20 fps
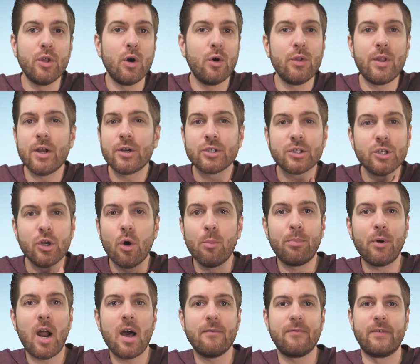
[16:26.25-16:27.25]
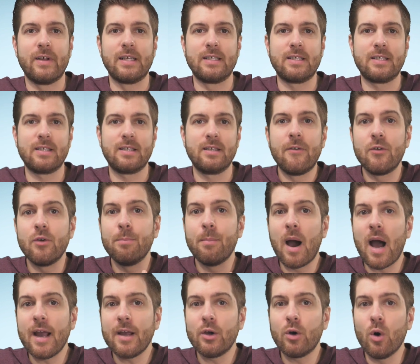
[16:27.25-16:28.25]
though, there's no profits. If you
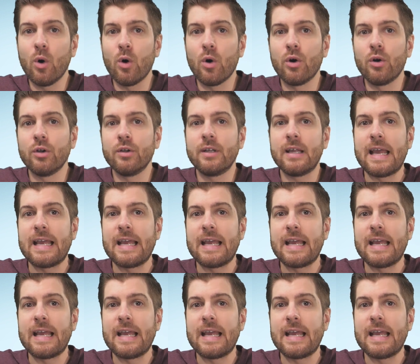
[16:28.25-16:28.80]
buy gold,